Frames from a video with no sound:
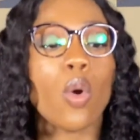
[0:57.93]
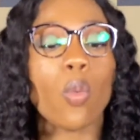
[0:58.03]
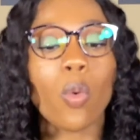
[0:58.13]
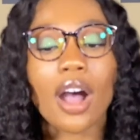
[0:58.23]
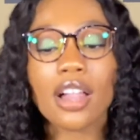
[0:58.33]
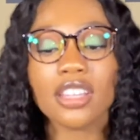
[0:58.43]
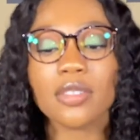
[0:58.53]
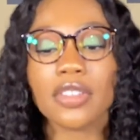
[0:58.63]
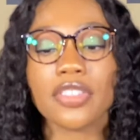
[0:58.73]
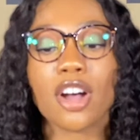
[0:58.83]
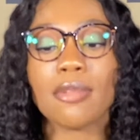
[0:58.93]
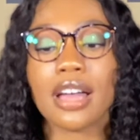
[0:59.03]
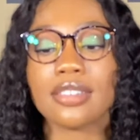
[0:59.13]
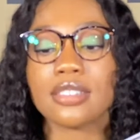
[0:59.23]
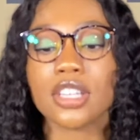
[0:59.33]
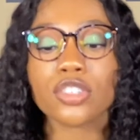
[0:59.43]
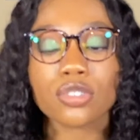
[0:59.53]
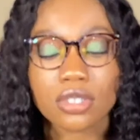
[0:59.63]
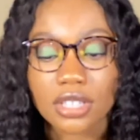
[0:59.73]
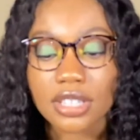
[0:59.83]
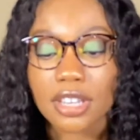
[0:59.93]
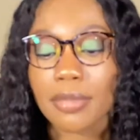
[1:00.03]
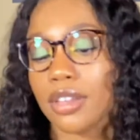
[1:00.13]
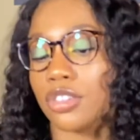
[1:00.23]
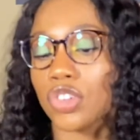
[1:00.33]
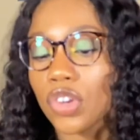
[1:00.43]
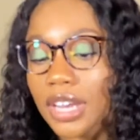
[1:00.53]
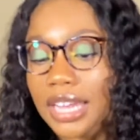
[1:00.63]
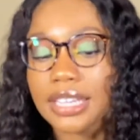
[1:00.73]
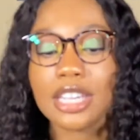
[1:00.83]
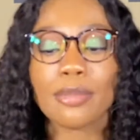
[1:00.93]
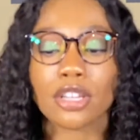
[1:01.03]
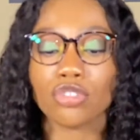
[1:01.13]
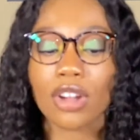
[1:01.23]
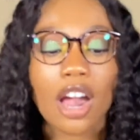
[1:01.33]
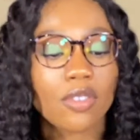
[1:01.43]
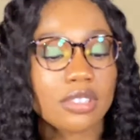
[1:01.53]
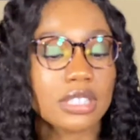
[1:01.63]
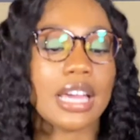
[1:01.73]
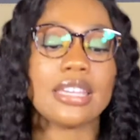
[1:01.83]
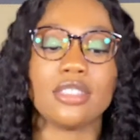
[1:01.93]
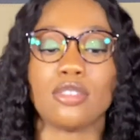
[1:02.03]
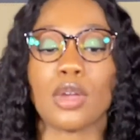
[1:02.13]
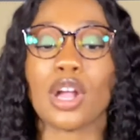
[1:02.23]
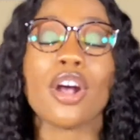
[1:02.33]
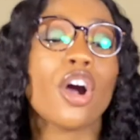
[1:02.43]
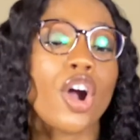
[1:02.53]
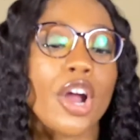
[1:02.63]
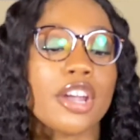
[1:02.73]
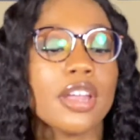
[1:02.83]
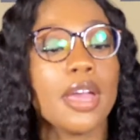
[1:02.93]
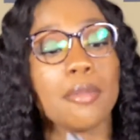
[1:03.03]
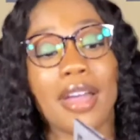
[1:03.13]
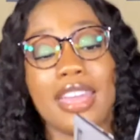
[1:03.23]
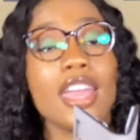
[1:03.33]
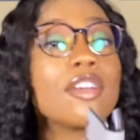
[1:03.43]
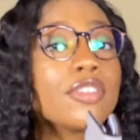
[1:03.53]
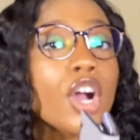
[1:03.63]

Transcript: wallet with all my essentials in it, my student ID, my driver's license, my card, my gift